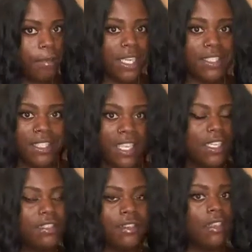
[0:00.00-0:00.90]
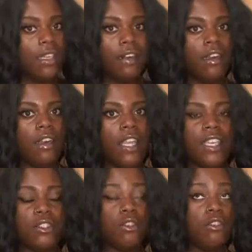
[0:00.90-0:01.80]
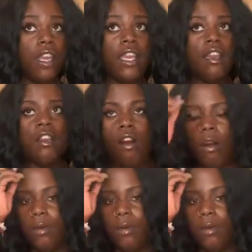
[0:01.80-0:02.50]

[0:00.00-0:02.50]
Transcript: My skin is clearer. Like, it's great and all.